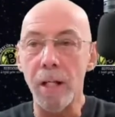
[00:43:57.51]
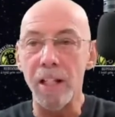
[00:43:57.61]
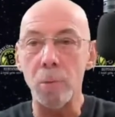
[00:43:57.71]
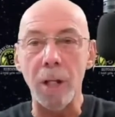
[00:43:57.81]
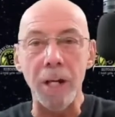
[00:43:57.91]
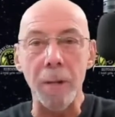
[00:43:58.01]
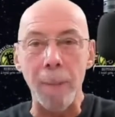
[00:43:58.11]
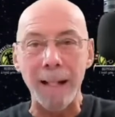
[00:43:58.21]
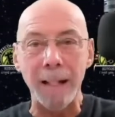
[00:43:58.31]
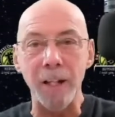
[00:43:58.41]
is "we're going to
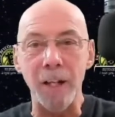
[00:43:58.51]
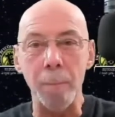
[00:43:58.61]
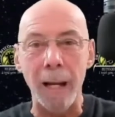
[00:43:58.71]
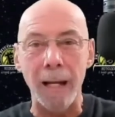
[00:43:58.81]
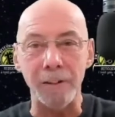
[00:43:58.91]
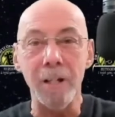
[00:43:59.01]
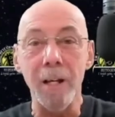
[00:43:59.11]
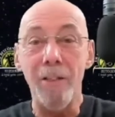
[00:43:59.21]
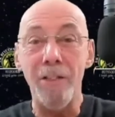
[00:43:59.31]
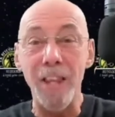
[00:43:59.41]
bank the unbanked."
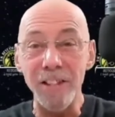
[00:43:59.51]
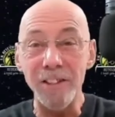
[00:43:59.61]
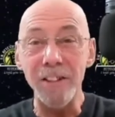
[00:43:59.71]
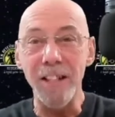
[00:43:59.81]
This